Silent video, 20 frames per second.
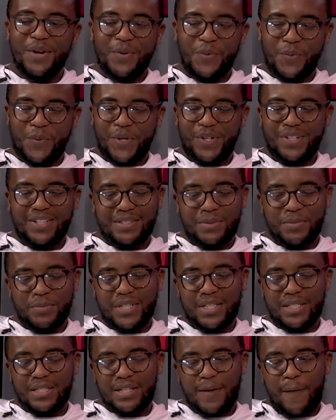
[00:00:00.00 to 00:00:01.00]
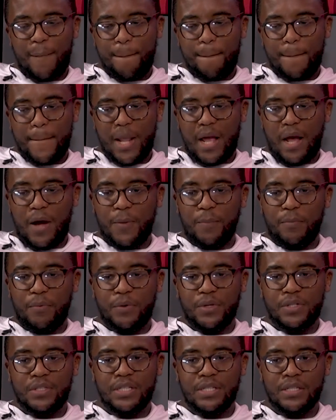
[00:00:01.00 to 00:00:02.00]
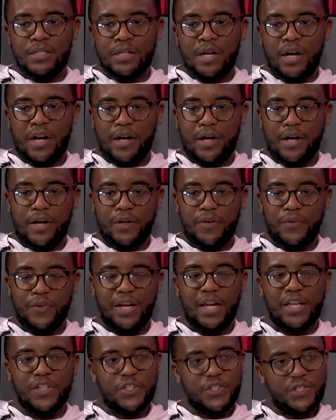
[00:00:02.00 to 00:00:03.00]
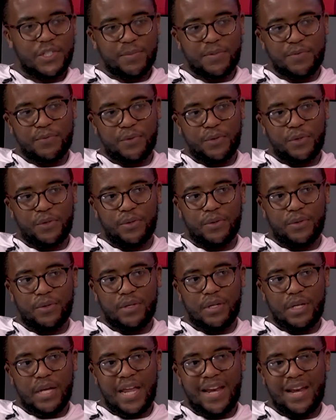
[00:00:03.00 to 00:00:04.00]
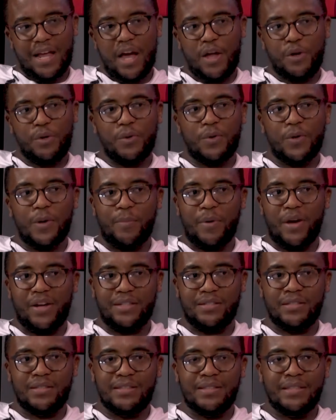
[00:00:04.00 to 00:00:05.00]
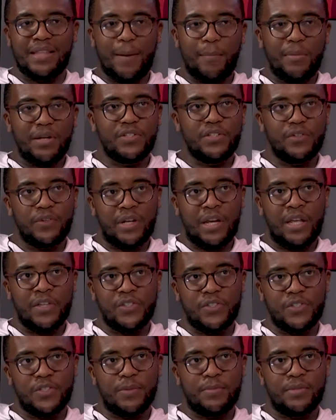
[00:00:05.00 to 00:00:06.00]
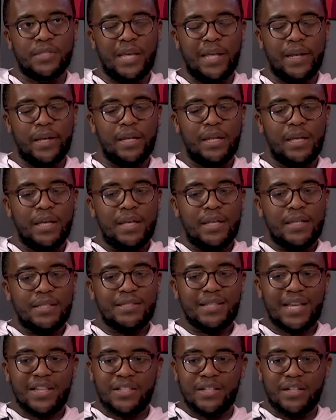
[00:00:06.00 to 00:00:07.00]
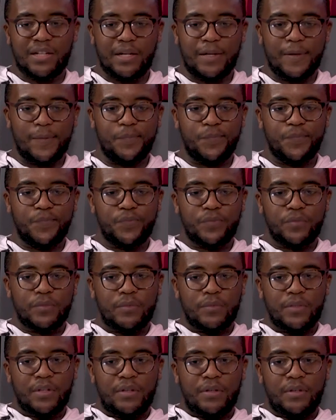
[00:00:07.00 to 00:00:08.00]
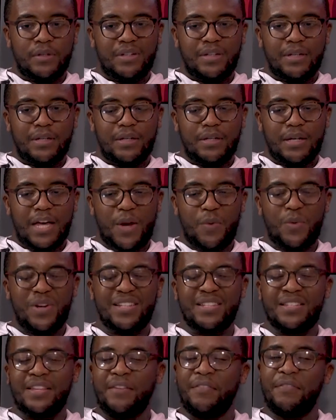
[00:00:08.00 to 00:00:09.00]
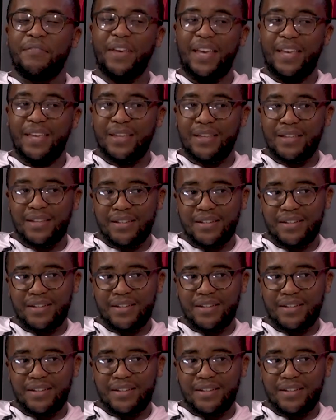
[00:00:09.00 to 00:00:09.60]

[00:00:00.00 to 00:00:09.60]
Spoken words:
world, but how important are relationships for you? And how do you go about establishing relationships in such a, I don't want to say fake,